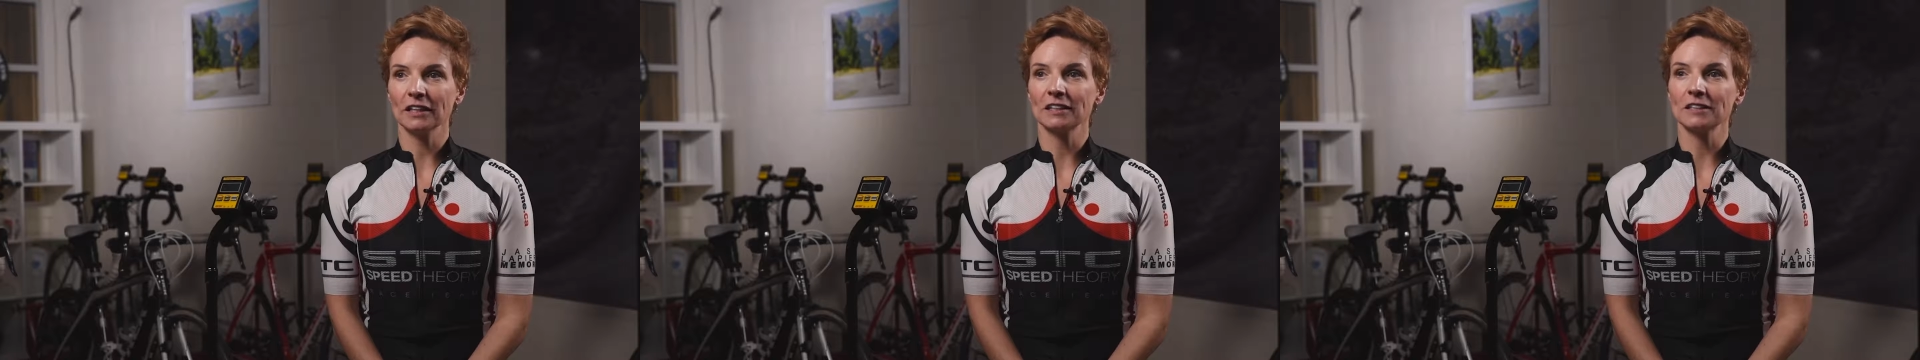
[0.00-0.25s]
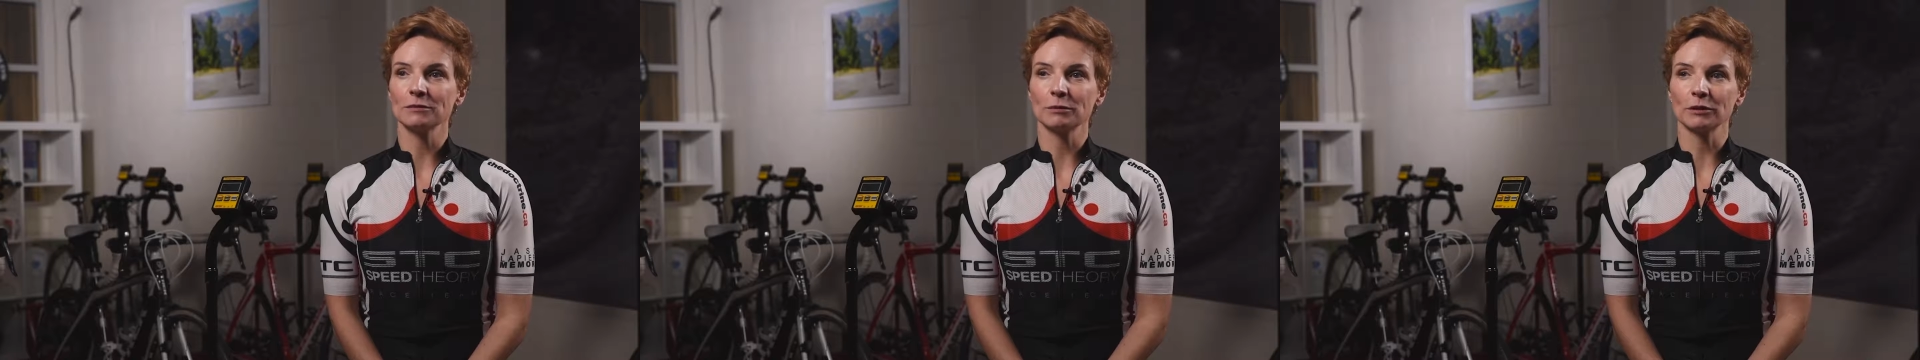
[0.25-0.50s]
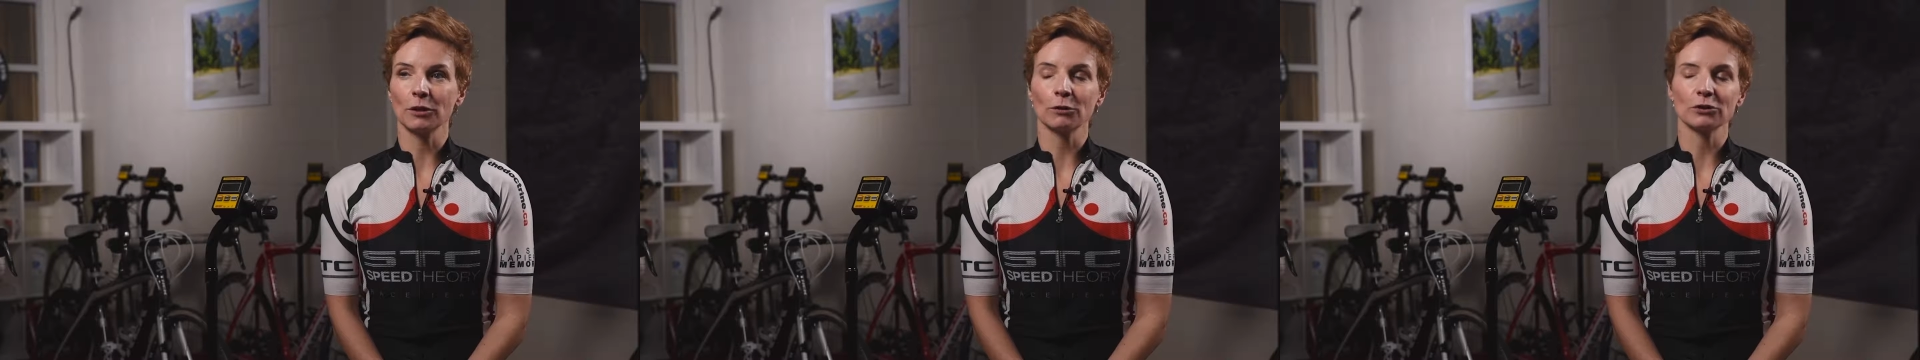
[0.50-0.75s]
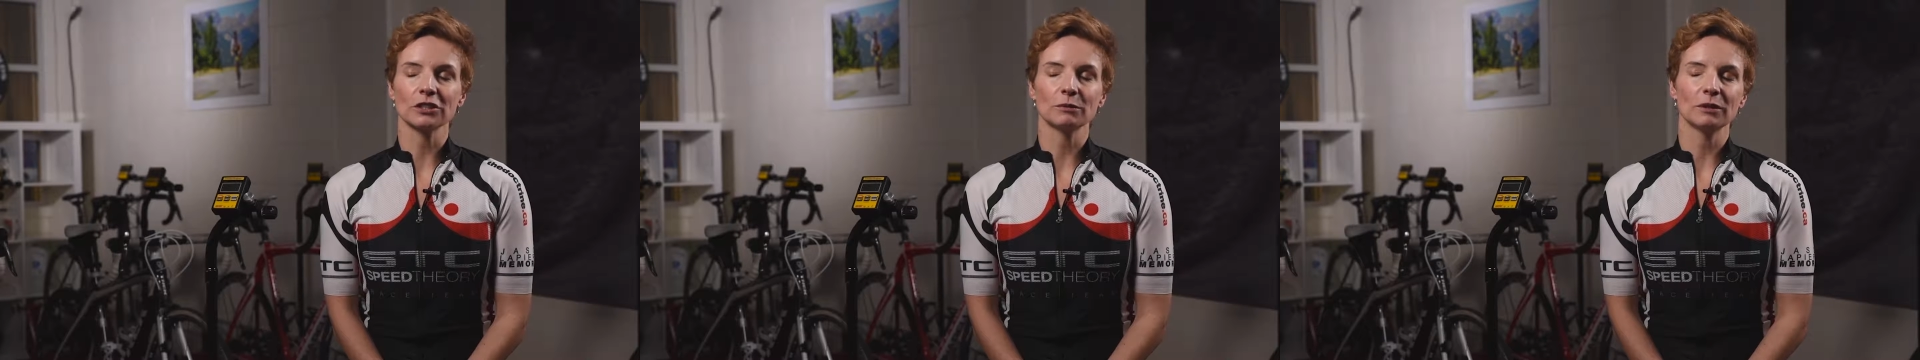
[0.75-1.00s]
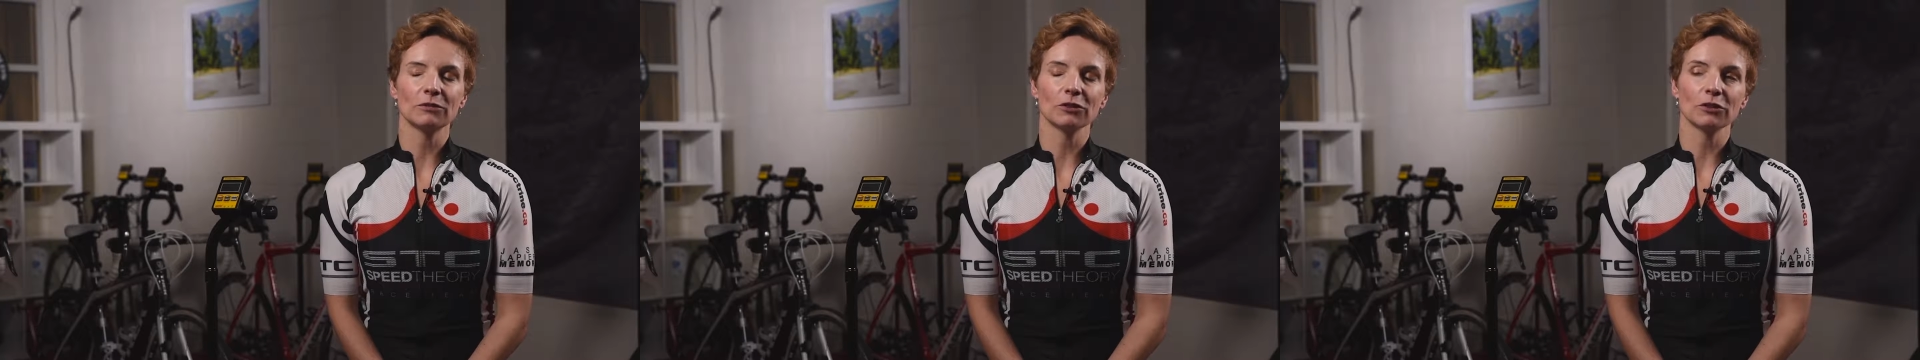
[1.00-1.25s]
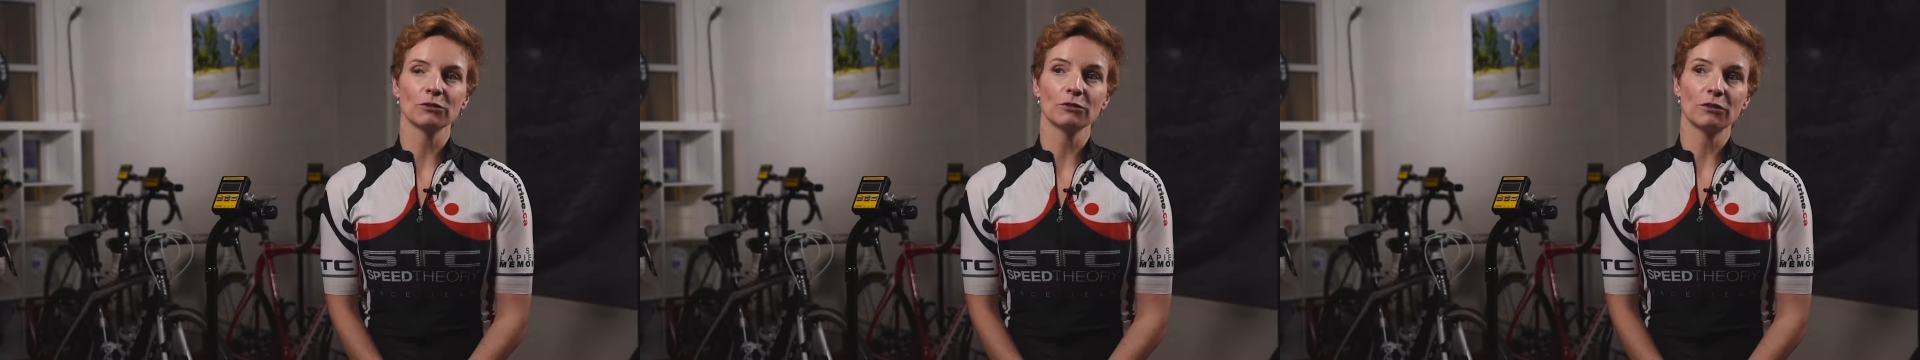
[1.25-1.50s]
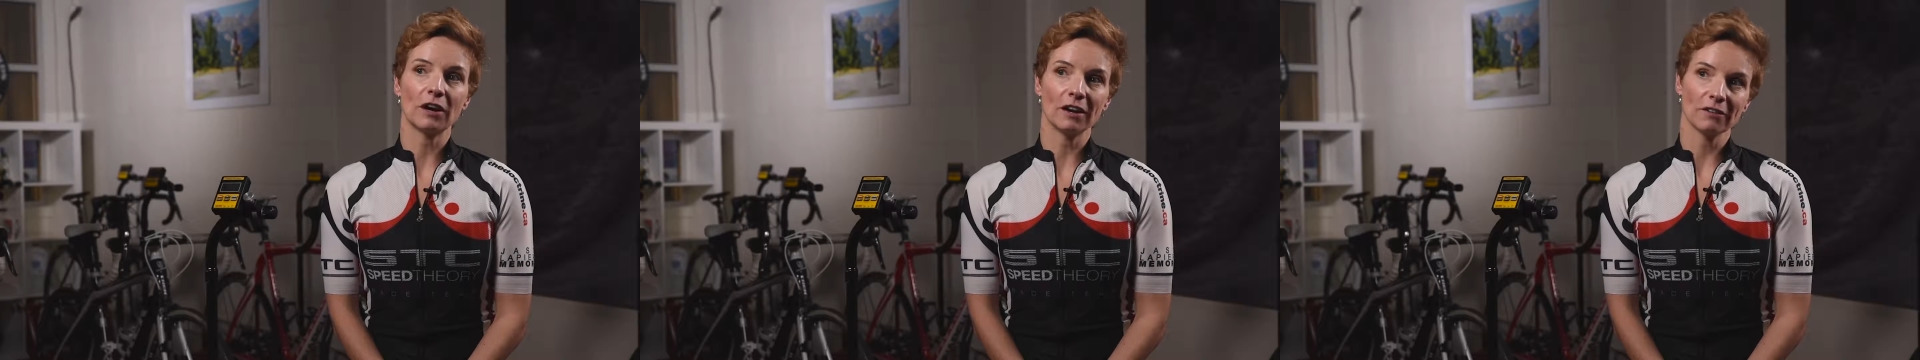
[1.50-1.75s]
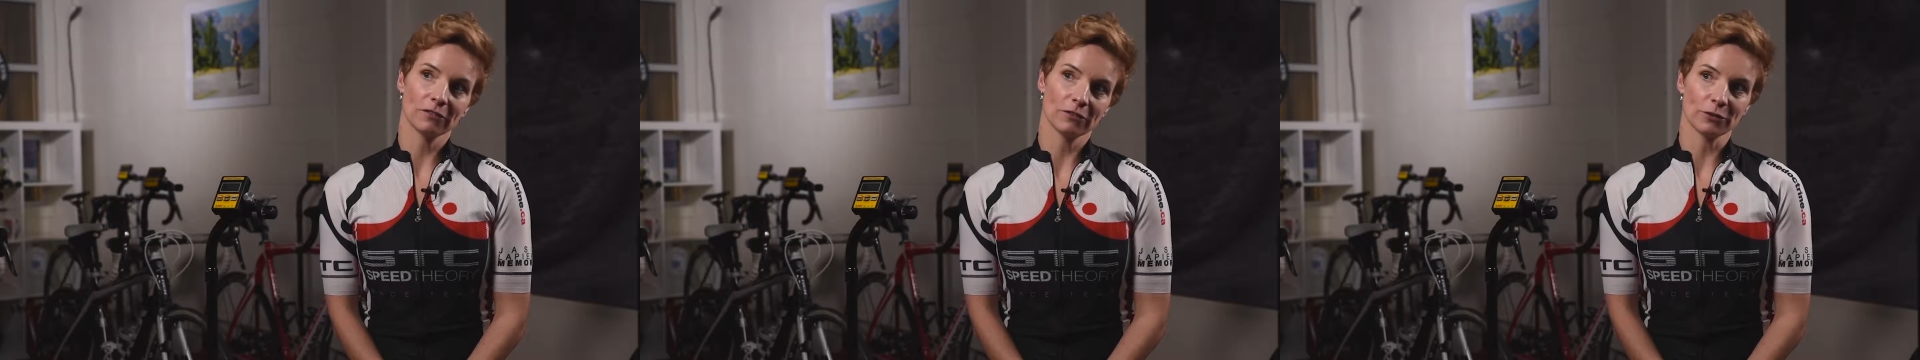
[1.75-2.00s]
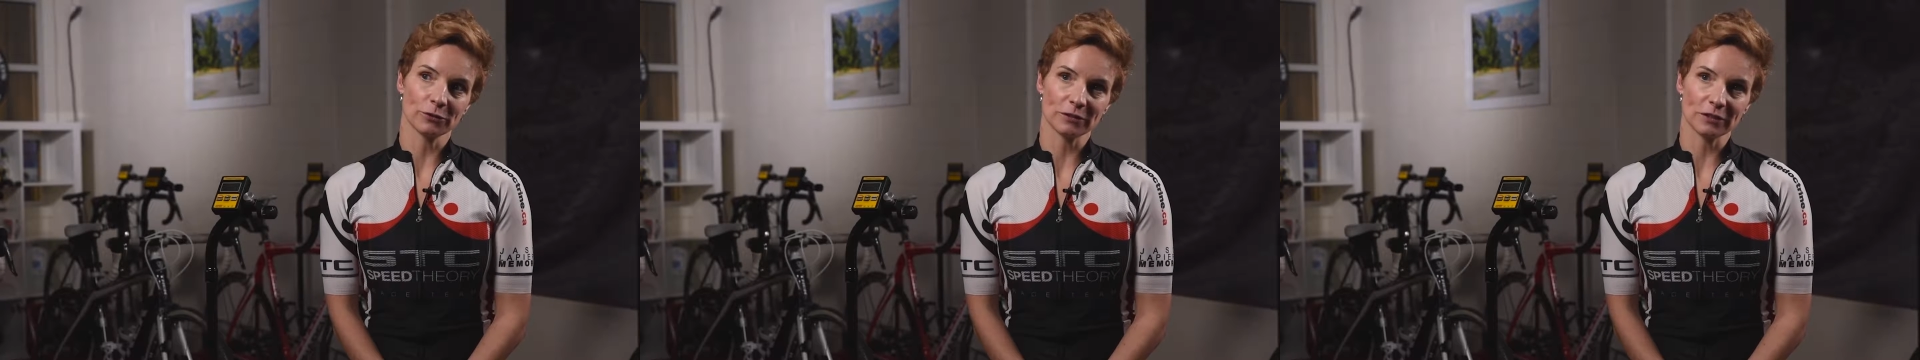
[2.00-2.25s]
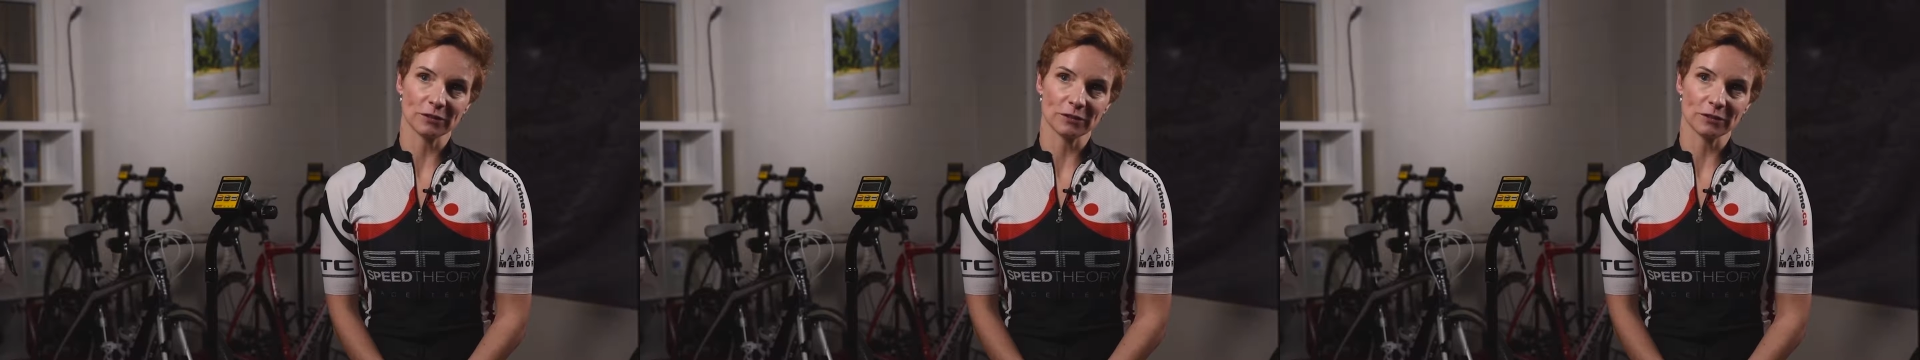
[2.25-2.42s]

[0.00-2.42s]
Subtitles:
and he's been coaching me for 5 of those